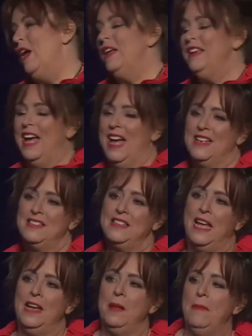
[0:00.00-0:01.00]
helps.
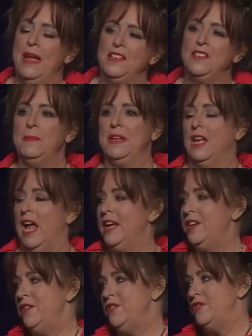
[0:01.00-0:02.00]
Yes, and it makes me
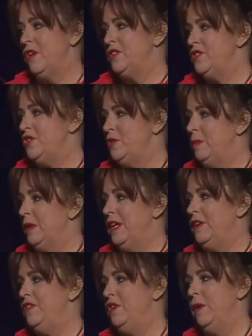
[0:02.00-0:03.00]
like you, trust you,
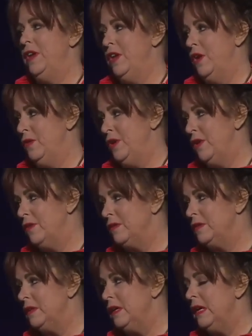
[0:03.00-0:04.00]
believe you, and know you.